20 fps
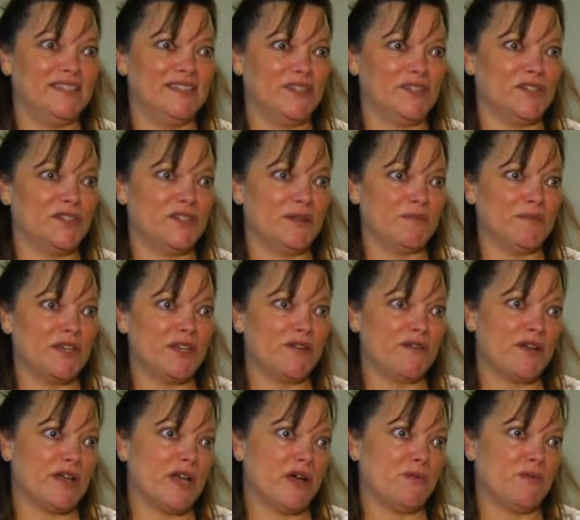there's something
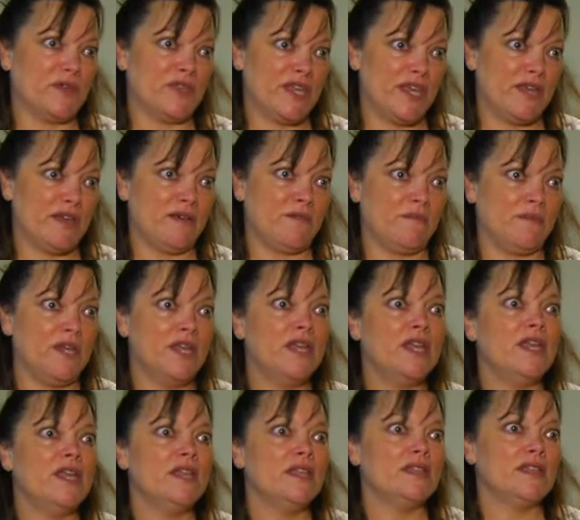going on with him
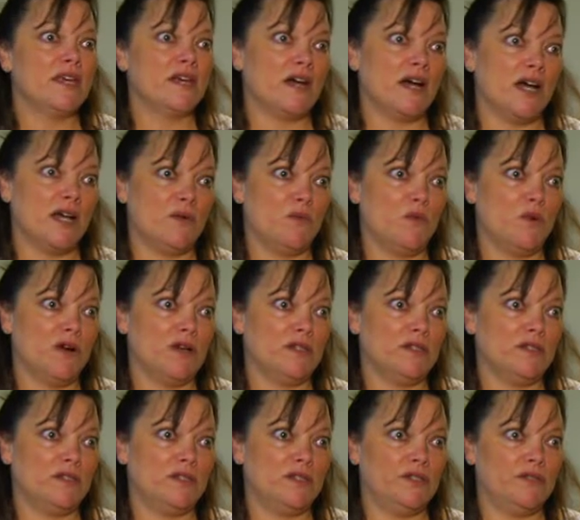that I
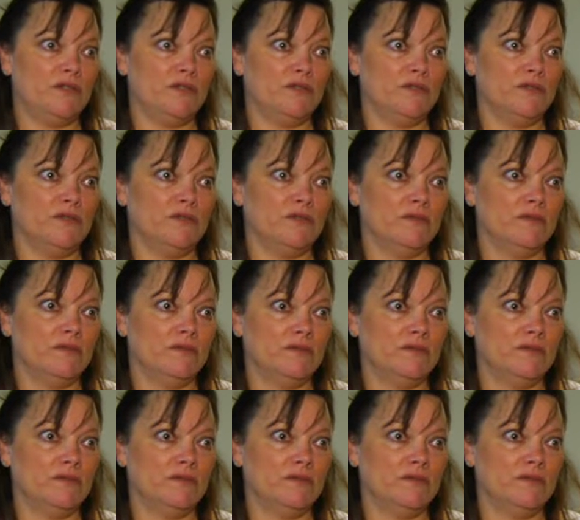want to